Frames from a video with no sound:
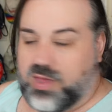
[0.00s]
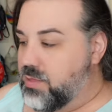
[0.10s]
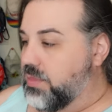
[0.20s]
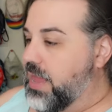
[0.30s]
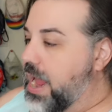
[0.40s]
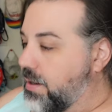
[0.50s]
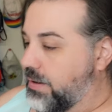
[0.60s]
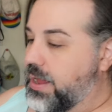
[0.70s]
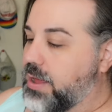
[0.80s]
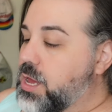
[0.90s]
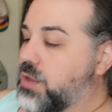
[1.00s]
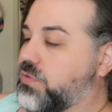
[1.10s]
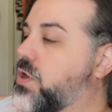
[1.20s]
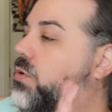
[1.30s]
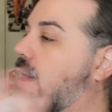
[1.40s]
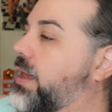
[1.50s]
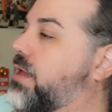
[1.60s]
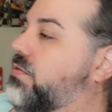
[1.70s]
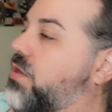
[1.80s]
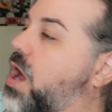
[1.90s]
in the area. So like
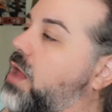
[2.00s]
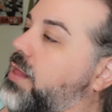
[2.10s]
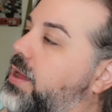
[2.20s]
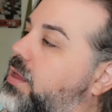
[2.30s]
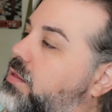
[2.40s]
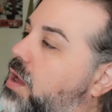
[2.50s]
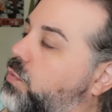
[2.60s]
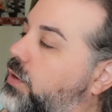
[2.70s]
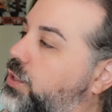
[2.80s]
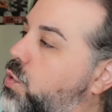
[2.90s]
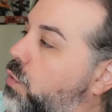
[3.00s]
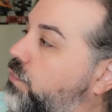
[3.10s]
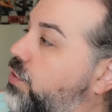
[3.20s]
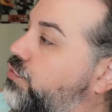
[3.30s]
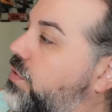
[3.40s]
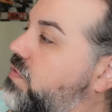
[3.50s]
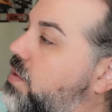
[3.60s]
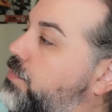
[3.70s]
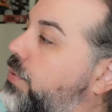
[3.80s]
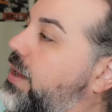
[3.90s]
it's got like a really cool
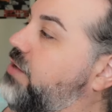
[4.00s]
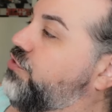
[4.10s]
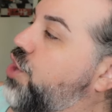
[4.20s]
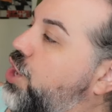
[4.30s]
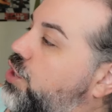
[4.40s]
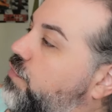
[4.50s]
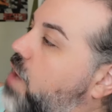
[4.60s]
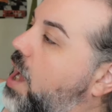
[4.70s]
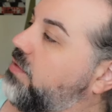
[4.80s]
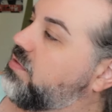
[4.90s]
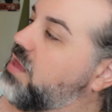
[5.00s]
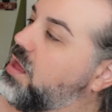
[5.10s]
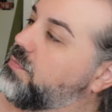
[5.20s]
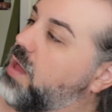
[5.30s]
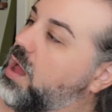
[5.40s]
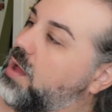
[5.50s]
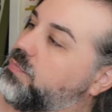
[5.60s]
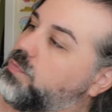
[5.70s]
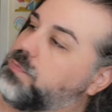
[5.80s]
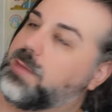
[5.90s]
futuristic bridge. You've got some
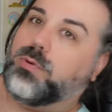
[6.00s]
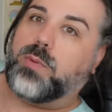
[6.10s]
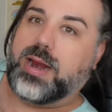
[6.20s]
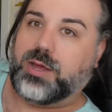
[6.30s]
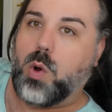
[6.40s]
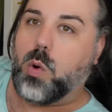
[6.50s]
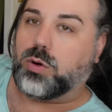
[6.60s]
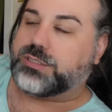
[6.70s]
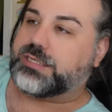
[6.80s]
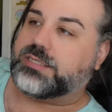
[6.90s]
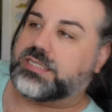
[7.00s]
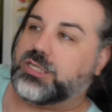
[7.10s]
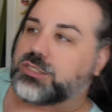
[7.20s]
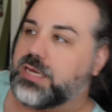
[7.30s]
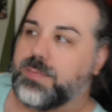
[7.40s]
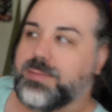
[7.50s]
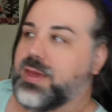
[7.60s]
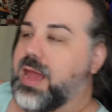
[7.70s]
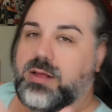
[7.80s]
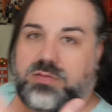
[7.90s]
um, people riding horses. It looks like
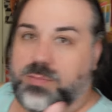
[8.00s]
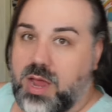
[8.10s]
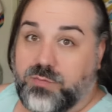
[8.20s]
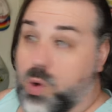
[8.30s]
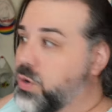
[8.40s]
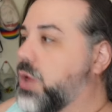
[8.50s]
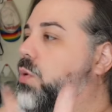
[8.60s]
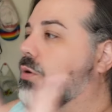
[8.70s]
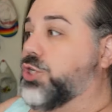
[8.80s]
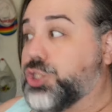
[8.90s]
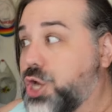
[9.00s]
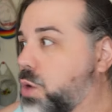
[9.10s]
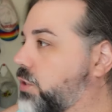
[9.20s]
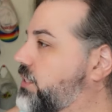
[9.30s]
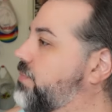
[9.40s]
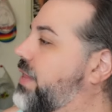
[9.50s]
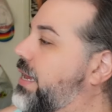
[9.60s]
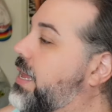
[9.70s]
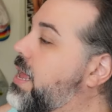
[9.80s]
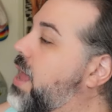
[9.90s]
maybe at some kind of rodeo or a show or
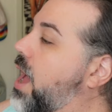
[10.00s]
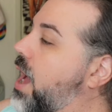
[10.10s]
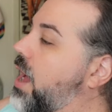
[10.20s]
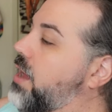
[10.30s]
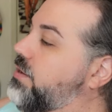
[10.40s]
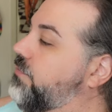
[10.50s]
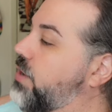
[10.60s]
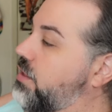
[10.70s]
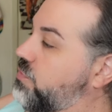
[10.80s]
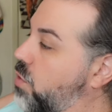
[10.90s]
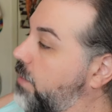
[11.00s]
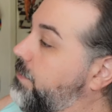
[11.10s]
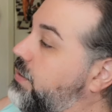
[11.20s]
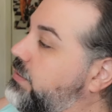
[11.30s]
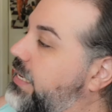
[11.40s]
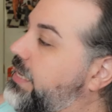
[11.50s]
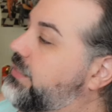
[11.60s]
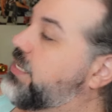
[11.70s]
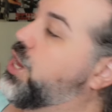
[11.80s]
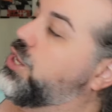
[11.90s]
something. Uh, different historic
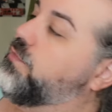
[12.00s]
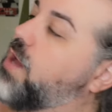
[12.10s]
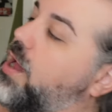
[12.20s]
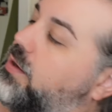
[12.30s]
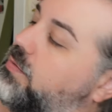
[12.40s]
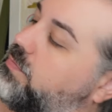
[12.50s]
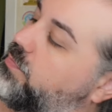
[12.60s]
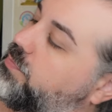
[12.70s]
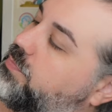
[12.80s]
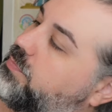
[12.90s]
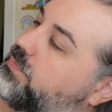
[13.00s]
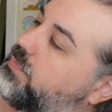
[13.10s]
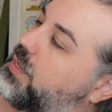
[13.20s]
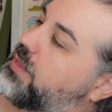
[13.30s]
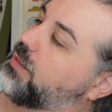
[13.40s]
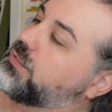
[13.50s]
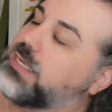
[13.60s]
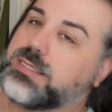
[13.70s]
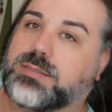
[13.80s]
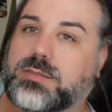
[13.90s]
buildings. You've got that looks
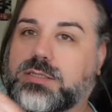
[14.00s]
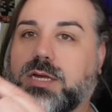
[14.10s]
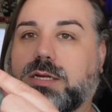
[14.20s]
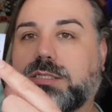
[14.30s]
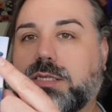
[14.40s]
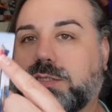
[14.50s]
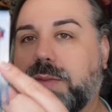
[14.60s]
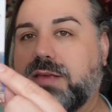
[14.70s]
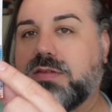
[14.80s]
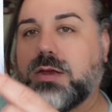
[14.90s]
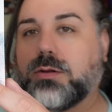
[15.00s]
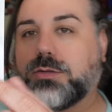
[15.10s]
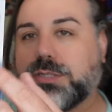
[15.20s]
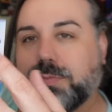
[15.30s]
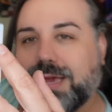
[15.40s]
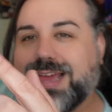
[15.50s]
like the, the, Space Needle or something,